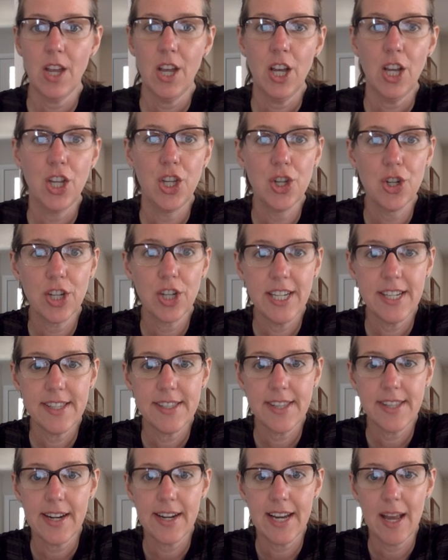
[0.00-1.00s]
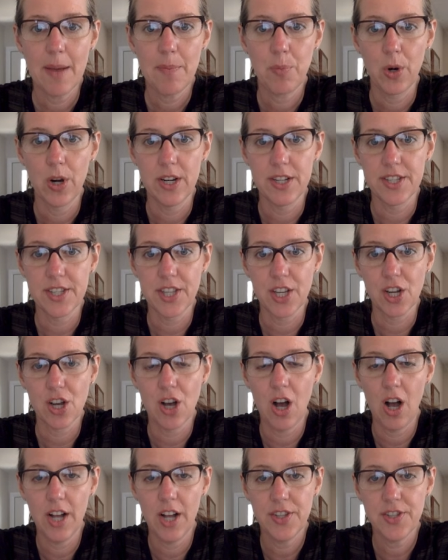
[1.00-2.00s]
you're going to set it up where it's the
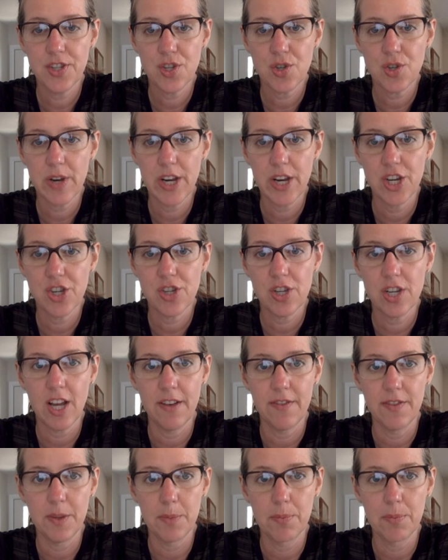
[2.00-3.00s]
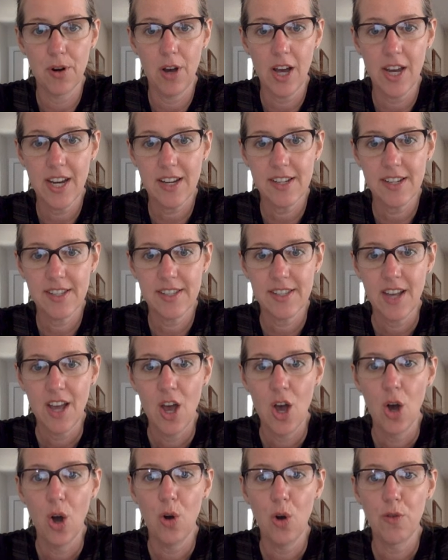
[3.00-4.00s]
concentration of the products
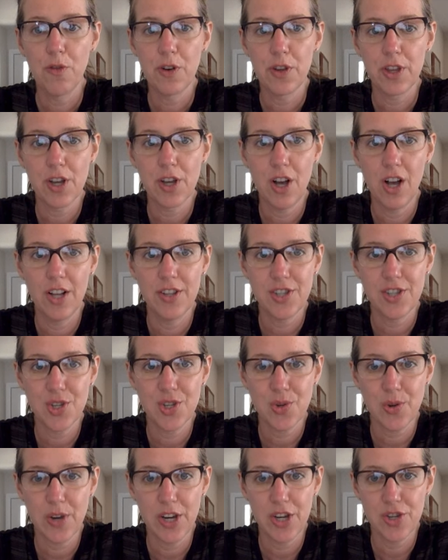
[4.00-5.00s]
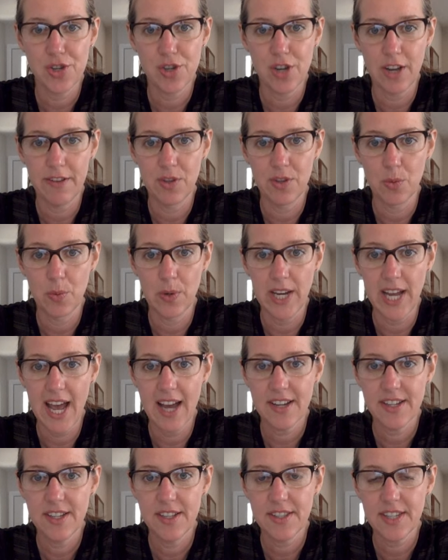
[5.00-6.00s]
over the concentration of the
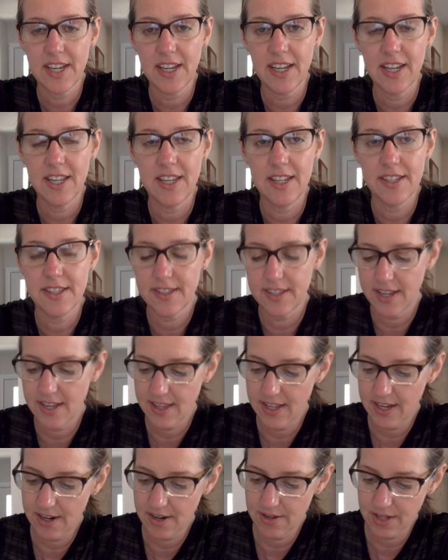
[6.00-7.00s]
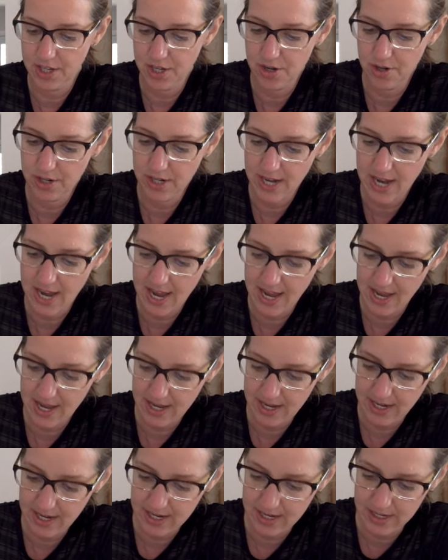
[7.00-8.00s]
reactants. And can you see there that you're going to
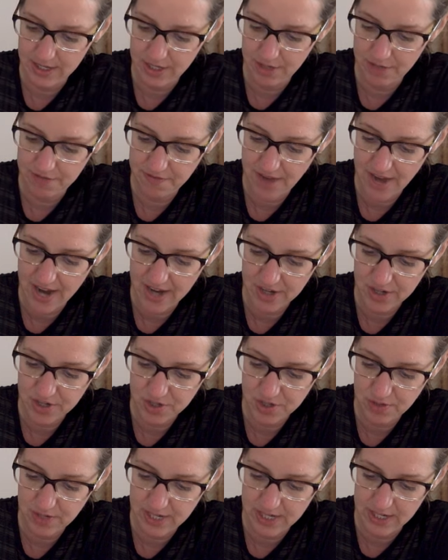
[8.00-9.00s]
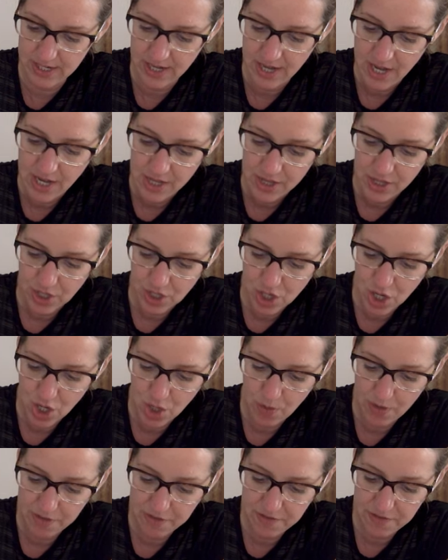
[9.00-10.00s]
add in, you factor in the
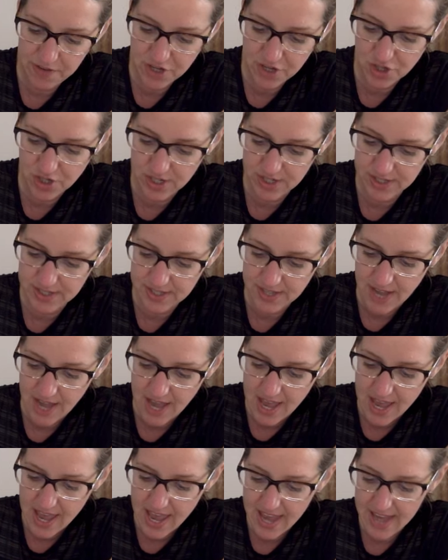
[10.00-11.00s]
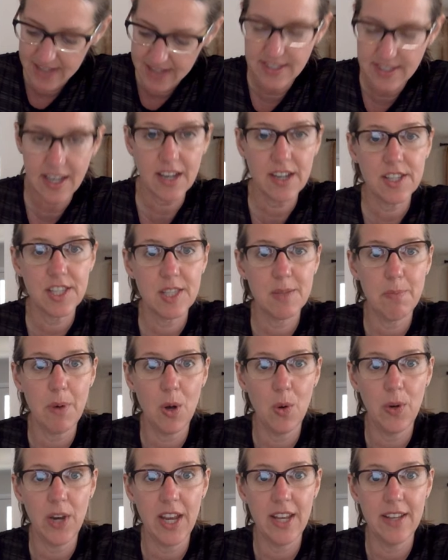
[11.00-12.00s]
coefficients as
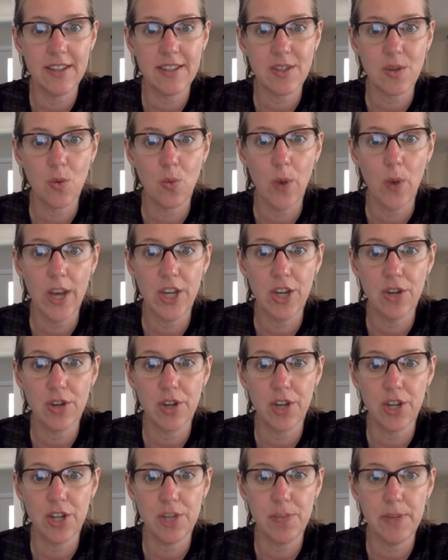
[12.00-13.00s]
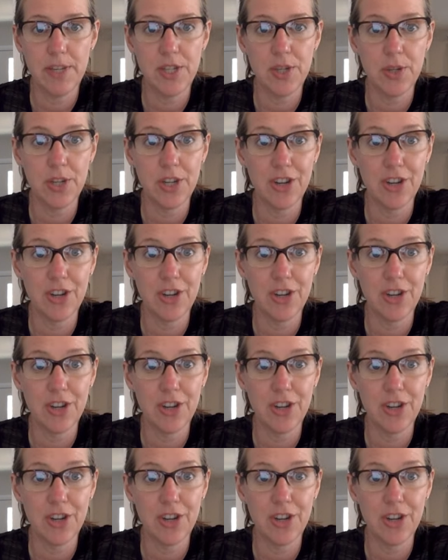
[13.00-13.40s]
exponents when you're going to be doing your